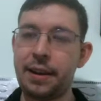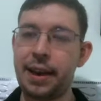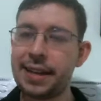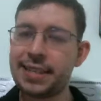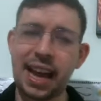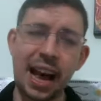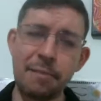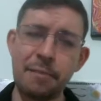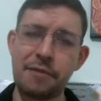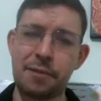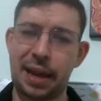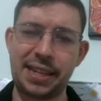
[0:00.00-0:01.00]
It's a hard
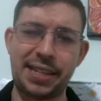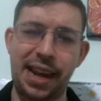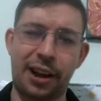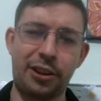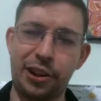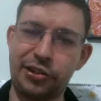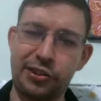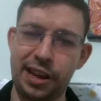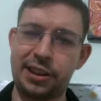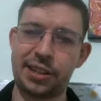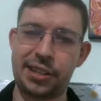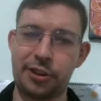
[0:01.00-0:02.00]
move to play psychologically,
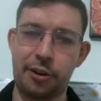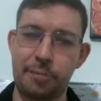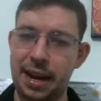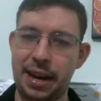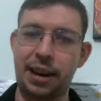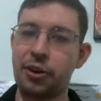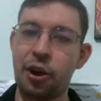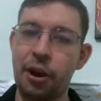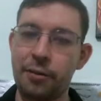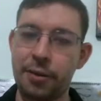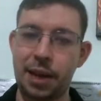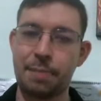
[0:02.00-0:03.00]
because you're admitting that you're
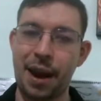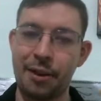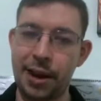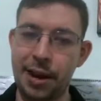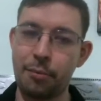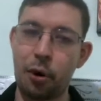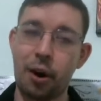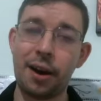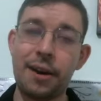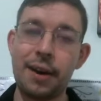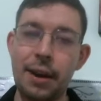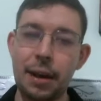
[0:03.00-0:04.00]
not really better anymore,
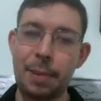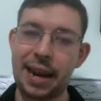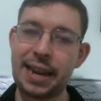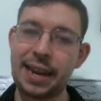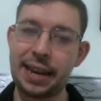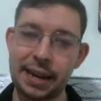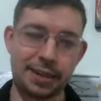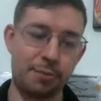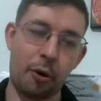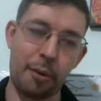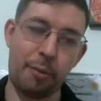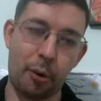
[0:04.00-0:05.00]
but I think that it's
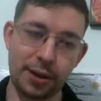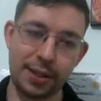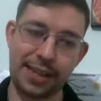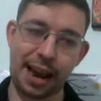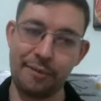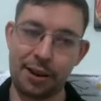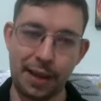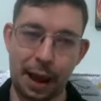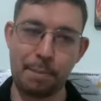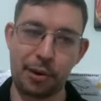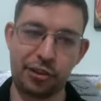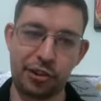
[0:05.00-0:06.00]
more important to get rid of
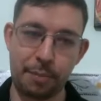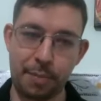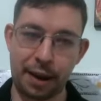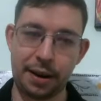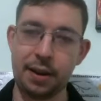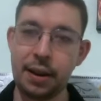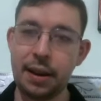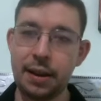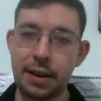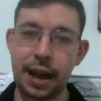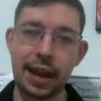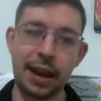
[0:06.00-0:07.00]
that bishop, and
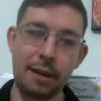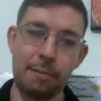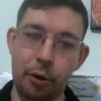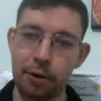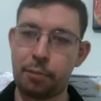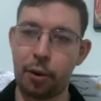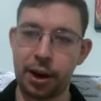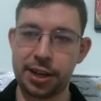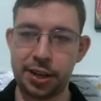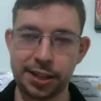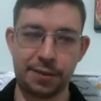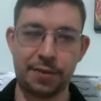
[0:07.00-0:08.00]
again, an important point is
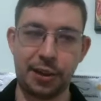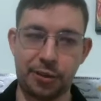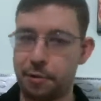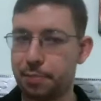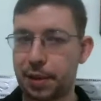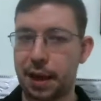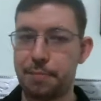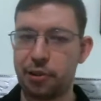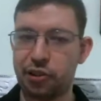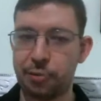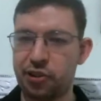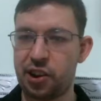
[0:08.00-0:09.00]
also if they do play
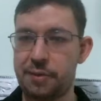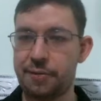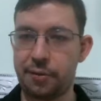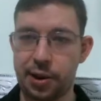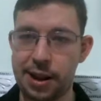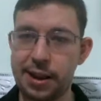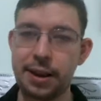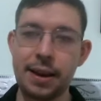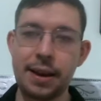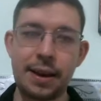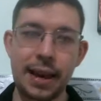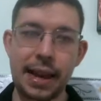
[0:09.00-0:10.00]
bishop g3,
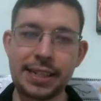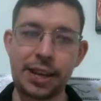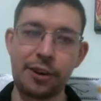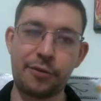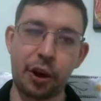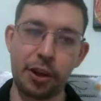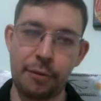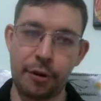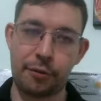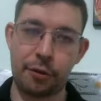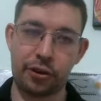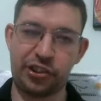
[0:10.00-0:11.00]
is that you've got the
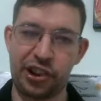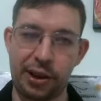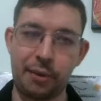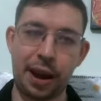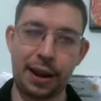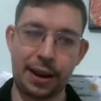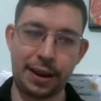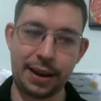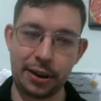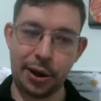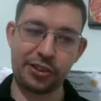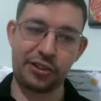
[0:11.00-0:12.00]
move rook g1, and
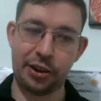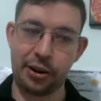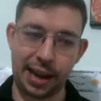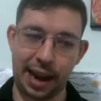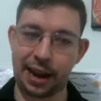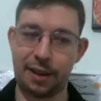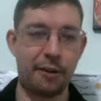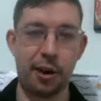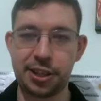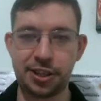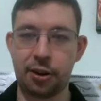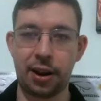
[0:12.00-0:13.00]
you're getting a very
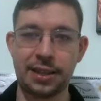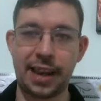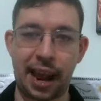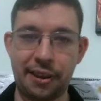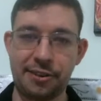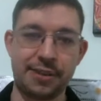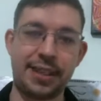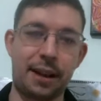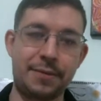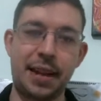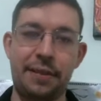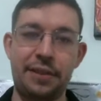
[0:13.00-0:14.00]
strong attack
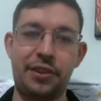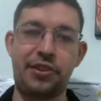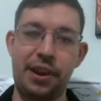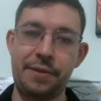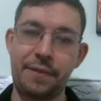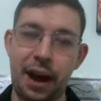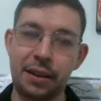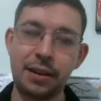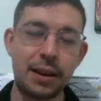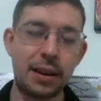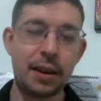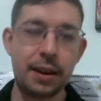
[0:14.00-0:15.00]
yourself down the g
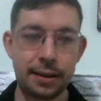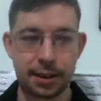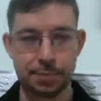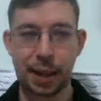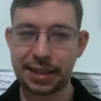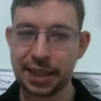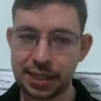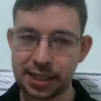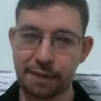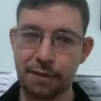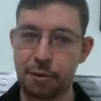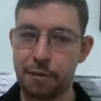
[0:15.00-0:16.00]
file, because black doesn't
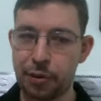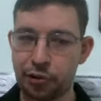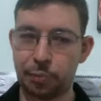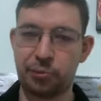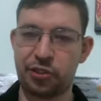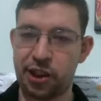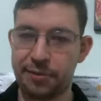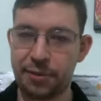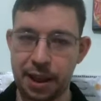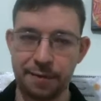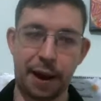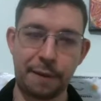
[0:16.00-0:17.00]
have the move bishop
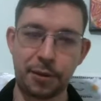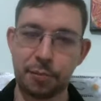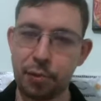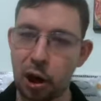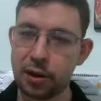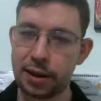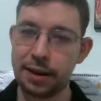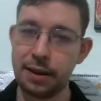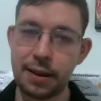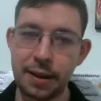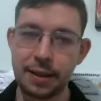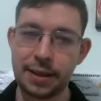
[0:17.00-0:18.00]
e5 to block it,
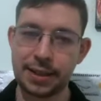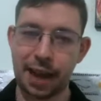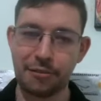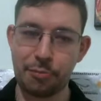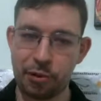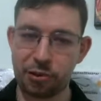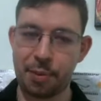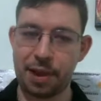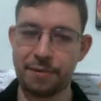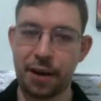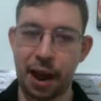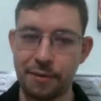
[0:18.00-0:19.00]
because after bishop
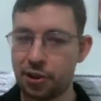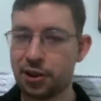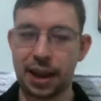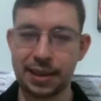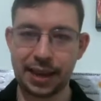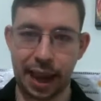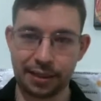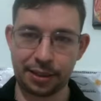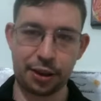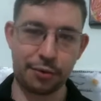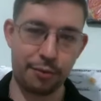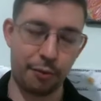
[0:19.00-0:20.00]
e5 you can't take
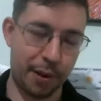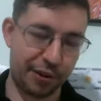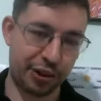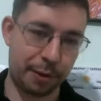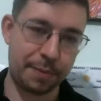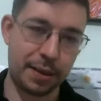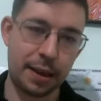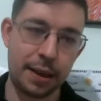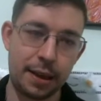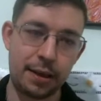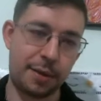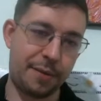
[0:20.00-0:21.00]
the bishop
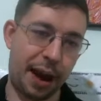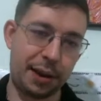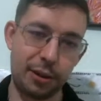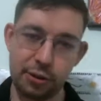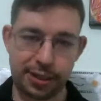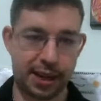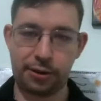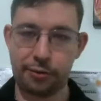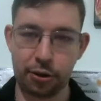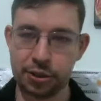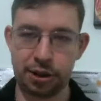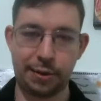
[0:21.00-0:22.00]
without losing the
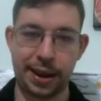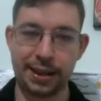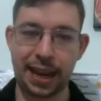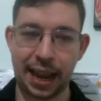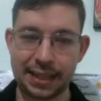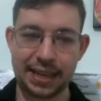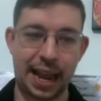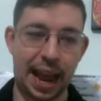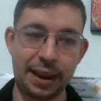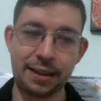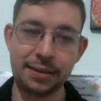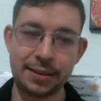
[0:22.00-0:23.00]
rook to queen takes
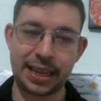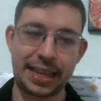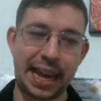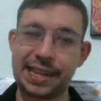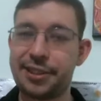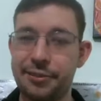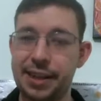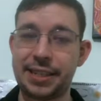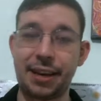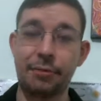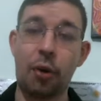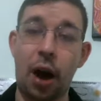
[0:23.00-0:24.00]
e8. So that's the
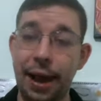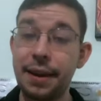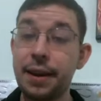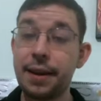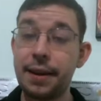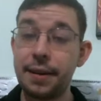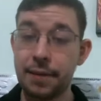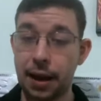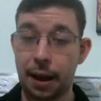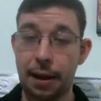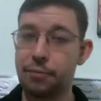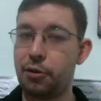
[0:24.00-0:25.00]
reason why
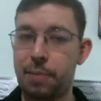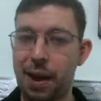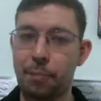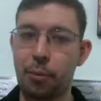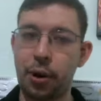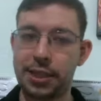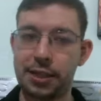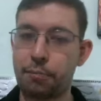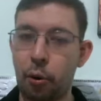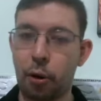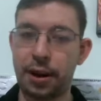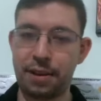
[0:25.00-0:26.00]
it would be a poison
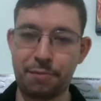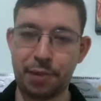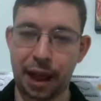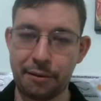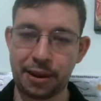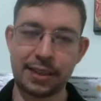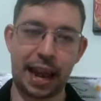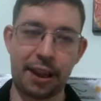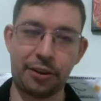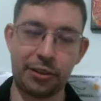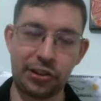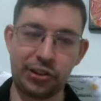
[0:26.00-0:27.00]
pawn if black were to
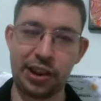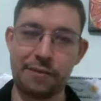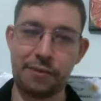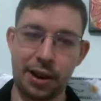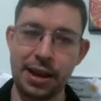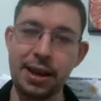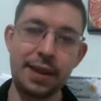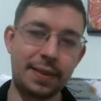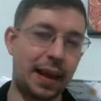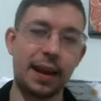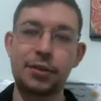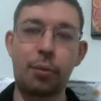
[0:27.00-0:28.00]
take on g3,
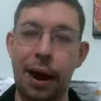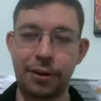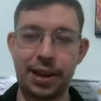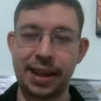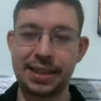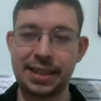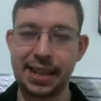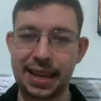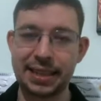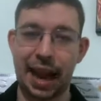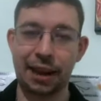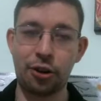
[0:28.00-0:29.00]
then it's white who gets the
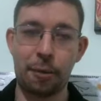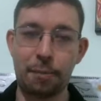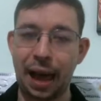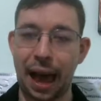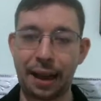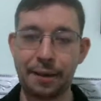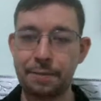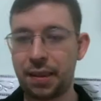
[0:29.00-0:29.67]
attack, not black.